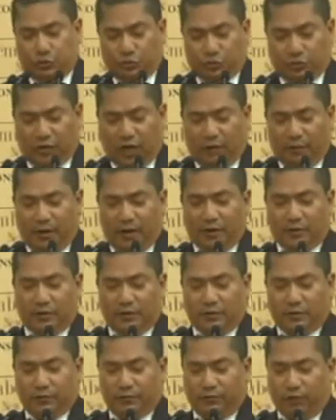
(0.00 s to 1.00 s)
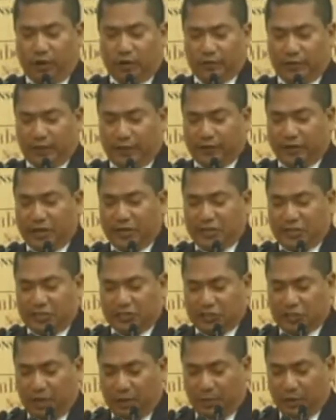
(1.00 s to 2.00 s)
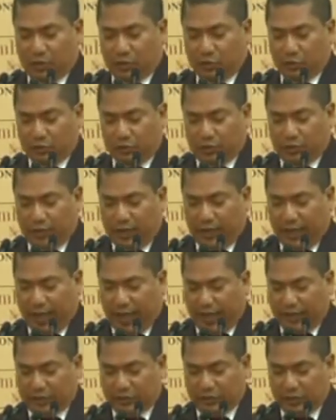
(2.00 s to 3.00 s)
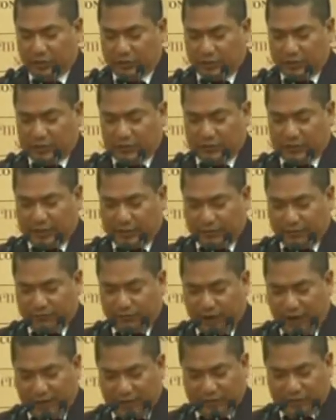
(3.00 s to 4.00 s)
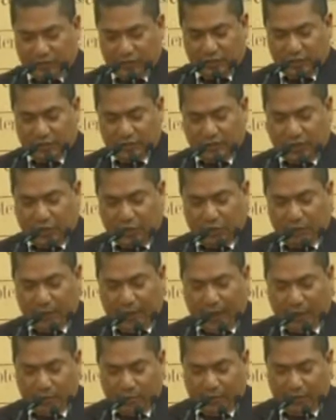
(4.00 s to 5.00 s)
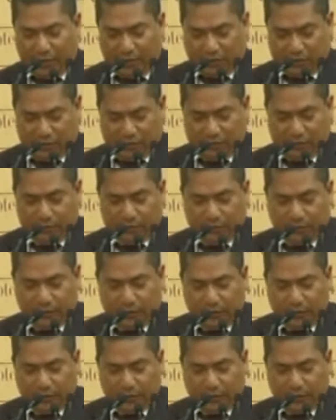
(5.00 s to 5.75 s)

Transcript: to govern for the greatest common good and doesn't sacrifice the environment